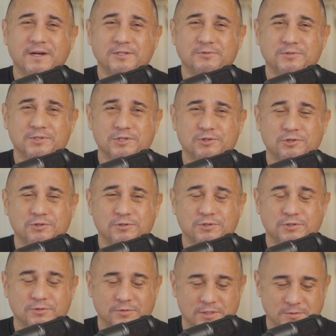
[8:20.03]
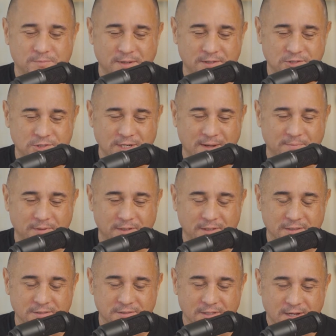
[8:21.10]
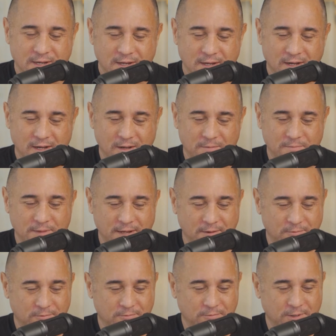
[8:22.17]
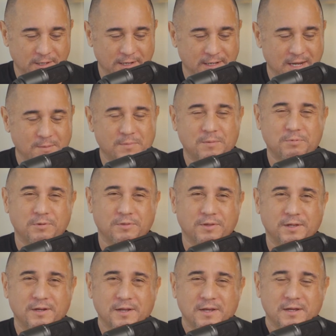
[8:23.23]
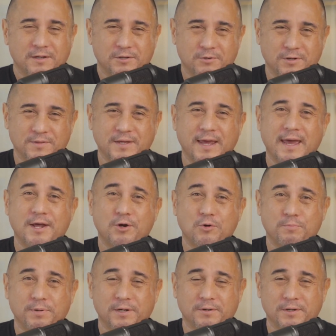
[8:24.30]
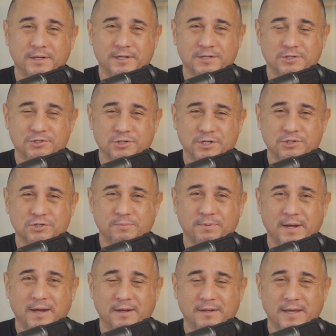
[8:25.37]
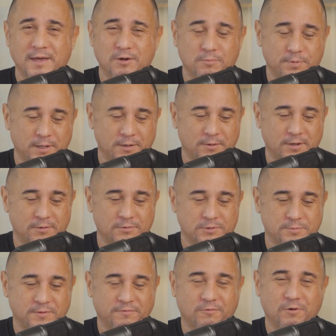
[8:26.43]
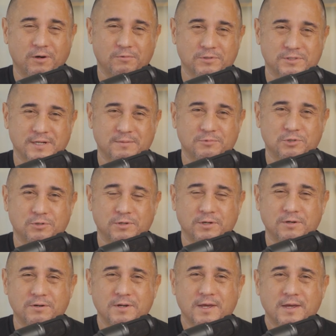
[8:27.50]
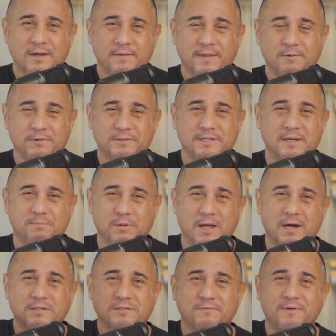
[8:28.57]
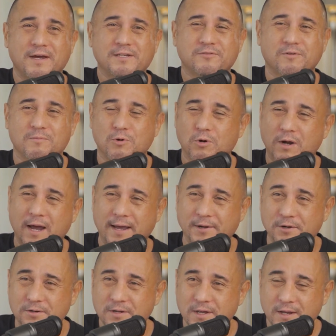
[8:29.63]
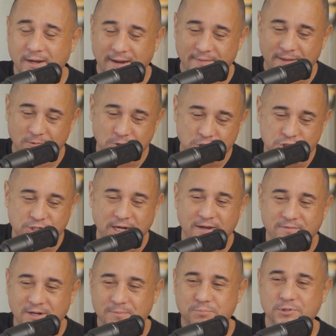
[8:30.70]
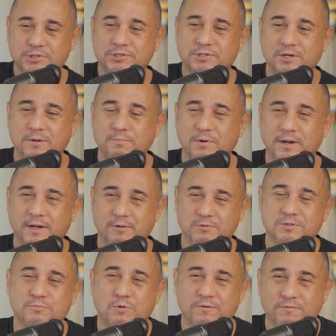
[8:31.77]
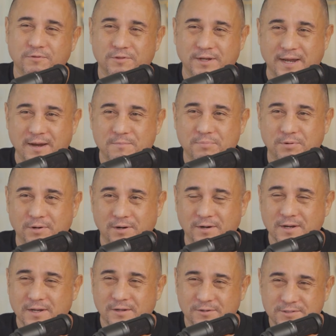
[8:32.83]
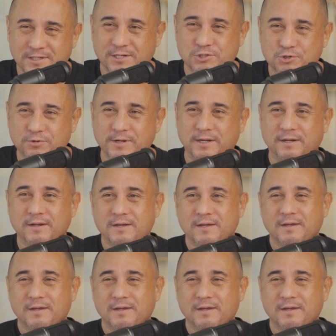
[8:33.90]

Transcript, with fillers: Ice was introduced to us by the Japanese. Um, they really came up with it during the Edo period in, in Japan. Edo period was before it was named Tokyo. They would take blocks of ice from Hokkaido and they would shave it and put syrup on it. It was more for the emperor. It was like a treat.